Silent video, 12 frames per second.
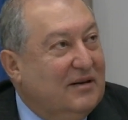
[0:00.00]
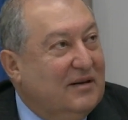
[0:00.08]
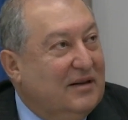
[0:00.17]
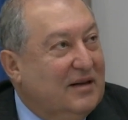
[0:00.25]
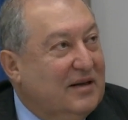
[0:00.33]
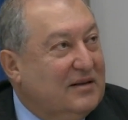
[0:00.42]

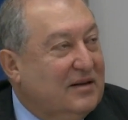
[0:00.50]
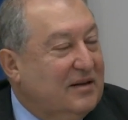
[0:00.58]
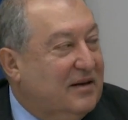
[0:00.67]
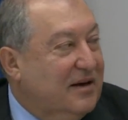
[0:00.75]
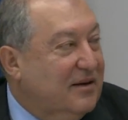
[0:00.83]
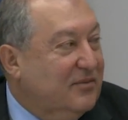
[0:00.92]
the days
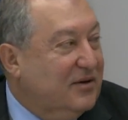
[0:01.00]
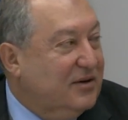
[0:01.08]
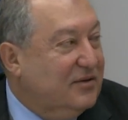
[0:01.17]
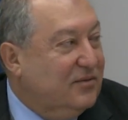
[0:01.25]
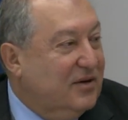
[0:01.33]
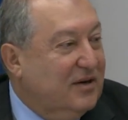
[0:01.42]
in
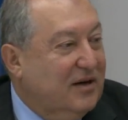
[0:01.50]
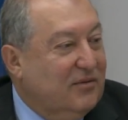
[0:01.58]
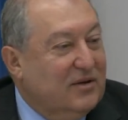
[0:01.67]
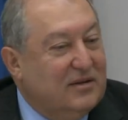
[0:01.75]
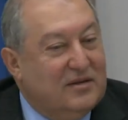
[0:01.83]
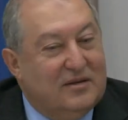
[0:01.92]
Cambridge when I
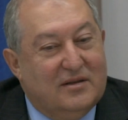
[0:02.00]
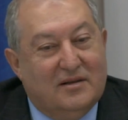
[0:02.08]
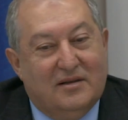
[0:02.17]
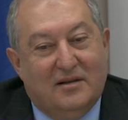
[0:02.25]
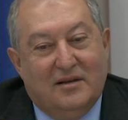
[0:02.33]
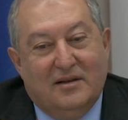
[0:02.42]
was
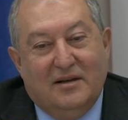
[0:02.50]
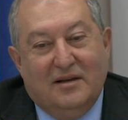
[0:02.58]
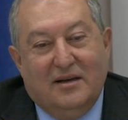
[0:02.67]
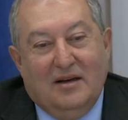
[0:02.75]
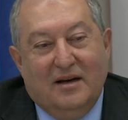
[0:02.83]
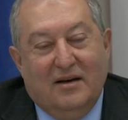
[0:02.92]

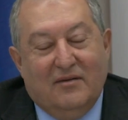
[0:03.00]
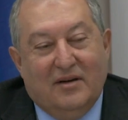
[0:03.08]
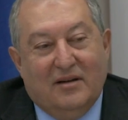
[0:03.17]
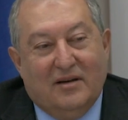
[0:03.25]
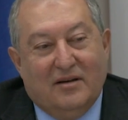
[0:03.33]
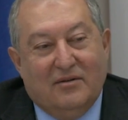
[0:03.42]

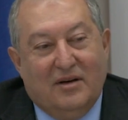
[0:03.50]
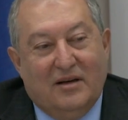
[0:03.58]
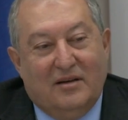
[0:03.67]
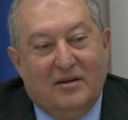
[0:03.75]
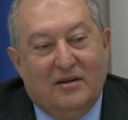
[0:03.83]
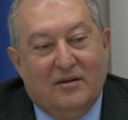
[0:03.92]
having the
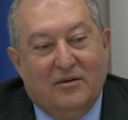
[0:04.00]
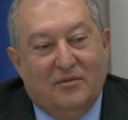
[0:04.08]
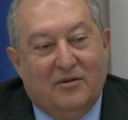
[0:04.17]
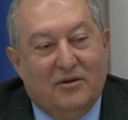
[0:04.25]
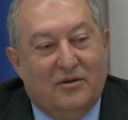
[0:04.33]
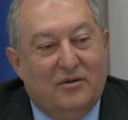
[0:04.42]
great
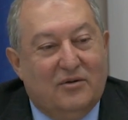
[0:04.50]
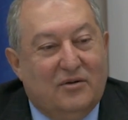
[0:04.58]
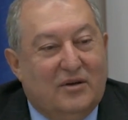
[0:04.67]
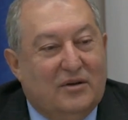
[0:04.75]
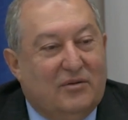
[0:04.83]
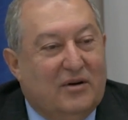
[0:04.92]

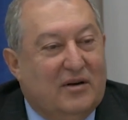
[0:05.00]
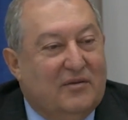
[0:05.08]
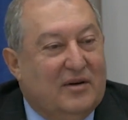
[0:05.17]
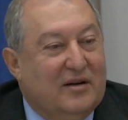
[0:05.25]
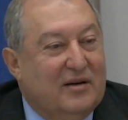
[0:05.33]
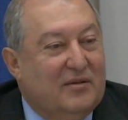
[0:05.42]
opportunity to have
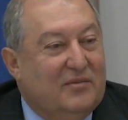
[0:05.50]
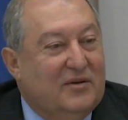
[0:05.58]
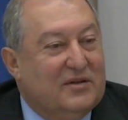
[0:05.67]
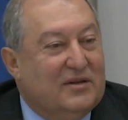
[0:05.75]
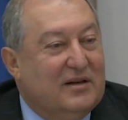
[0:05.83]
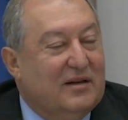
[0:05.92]
a
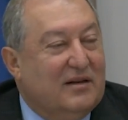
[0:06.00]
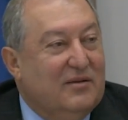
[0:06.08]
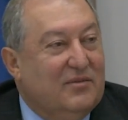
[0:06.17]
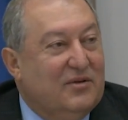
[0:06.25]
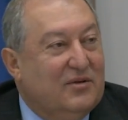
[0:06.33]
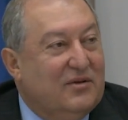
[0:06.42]
personal
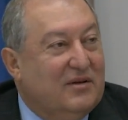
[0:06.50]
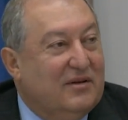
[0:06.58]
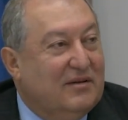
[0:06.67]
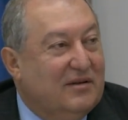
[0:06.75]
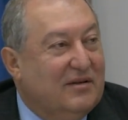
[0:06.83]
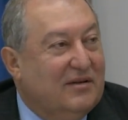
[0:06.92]
computer
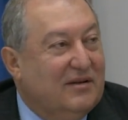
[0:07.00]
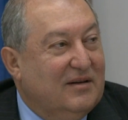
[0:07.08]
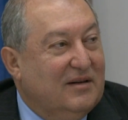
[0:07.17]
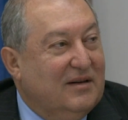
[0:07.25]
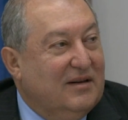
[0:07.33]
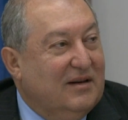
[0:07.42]

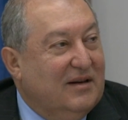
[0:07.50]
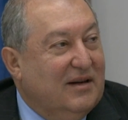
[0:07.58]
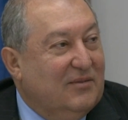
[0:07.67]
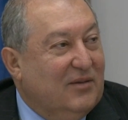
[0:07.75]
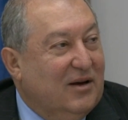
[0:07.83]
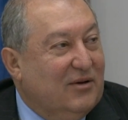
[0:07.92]

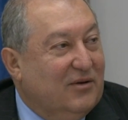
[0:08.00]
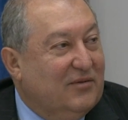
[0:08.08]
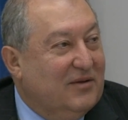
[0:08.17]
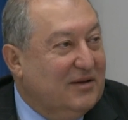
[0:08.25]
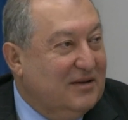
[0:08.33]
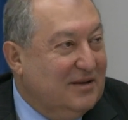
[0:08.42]
in my
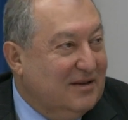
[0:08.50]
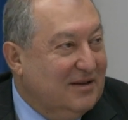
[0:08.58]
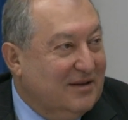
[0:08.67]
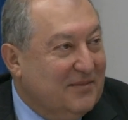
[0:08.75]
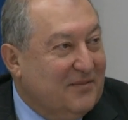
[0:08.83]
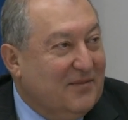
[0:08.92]
office.
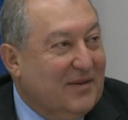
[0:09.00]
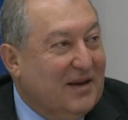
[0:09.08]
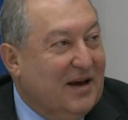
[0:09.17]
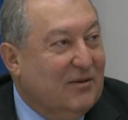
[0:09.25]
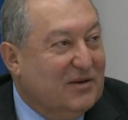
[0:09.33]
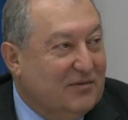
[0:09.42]

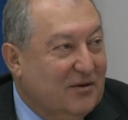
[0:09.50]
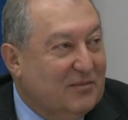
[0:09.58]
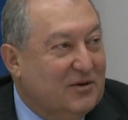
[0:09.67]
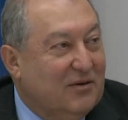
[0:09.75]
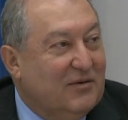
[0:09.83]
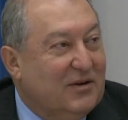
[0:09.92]
I was from
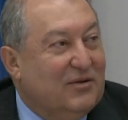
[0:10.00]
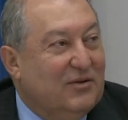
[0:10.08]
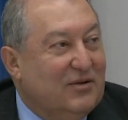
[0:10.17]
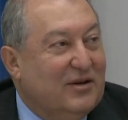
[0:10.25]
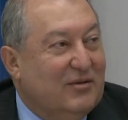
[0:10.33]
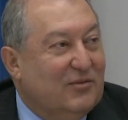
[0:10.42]
Soviet
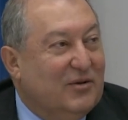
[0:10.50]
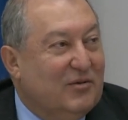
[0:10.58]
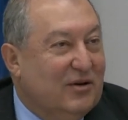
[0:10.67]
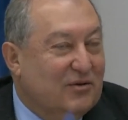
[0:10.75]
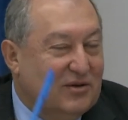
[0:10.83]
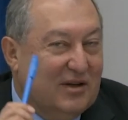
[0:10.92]
Union. We
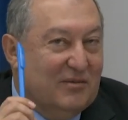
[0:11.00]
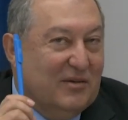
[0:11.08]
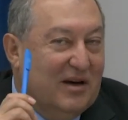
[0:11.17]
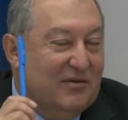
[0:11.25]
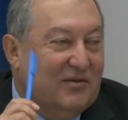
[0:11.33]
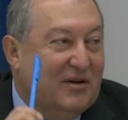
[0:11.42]
were using
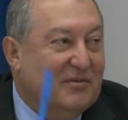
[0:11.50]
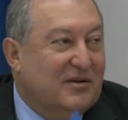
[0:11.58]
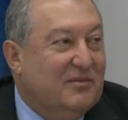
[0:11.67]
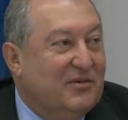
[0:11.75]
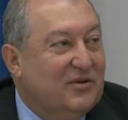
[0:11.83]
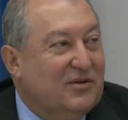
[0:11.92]
mainframe
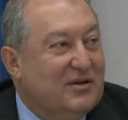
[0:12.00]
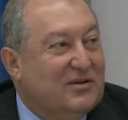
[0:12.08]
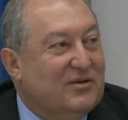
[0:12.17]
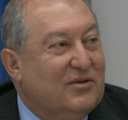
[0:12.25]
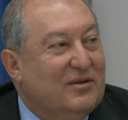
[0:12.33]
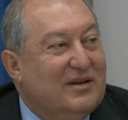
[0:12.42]

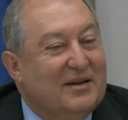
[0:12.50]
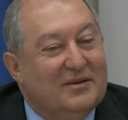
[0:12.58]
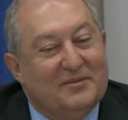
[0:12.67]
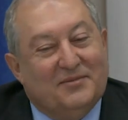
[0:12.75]
computers only